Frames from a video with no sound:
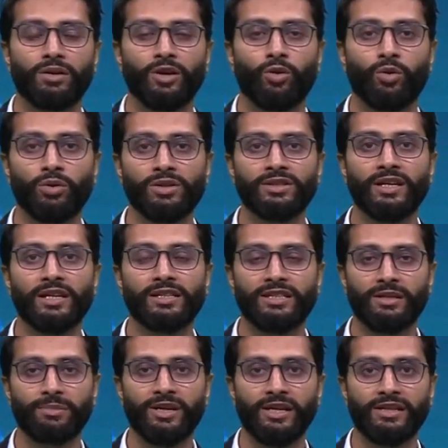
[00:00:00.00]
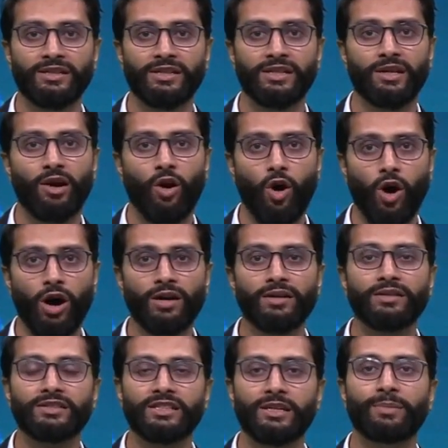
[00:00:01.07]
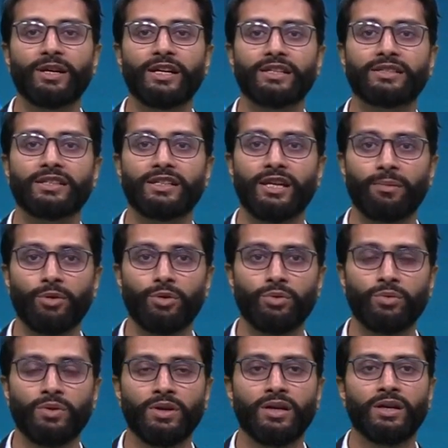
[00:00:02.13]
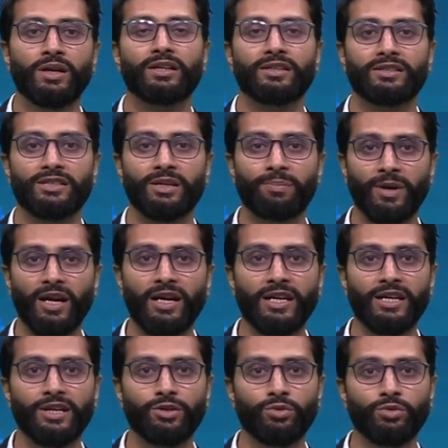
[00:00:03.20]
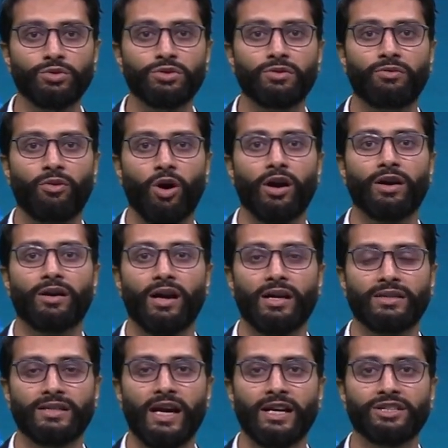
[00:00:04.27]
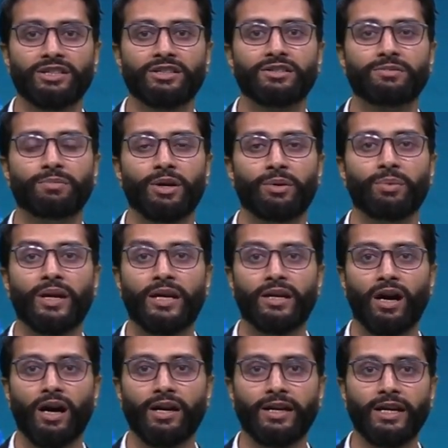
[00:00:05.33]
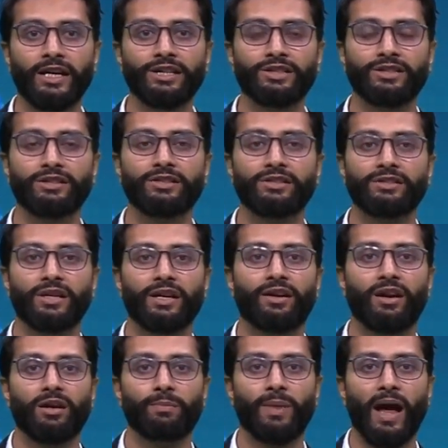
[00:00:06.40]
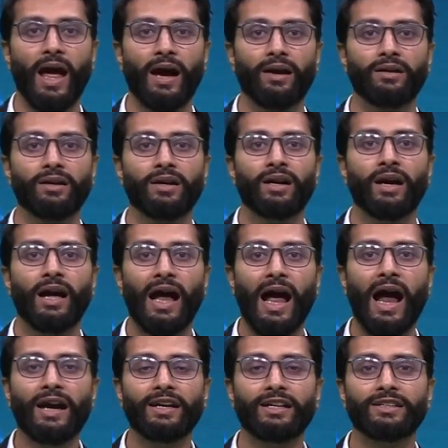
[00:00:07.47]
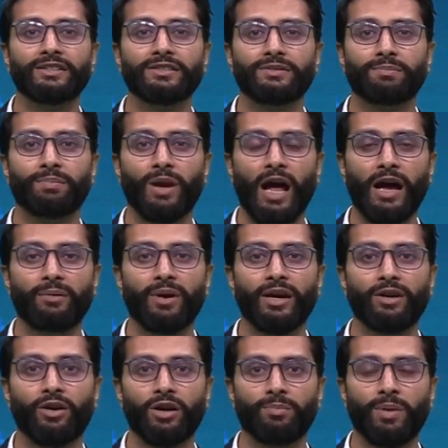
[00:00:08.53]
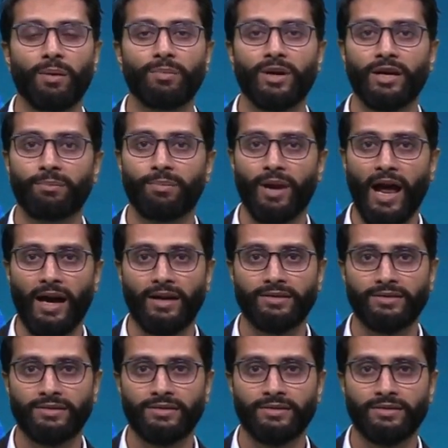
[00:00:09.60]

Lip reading: Wholesale CBDC or CBDCW is typically used for transactions between a nation's central bank and its private or public banks.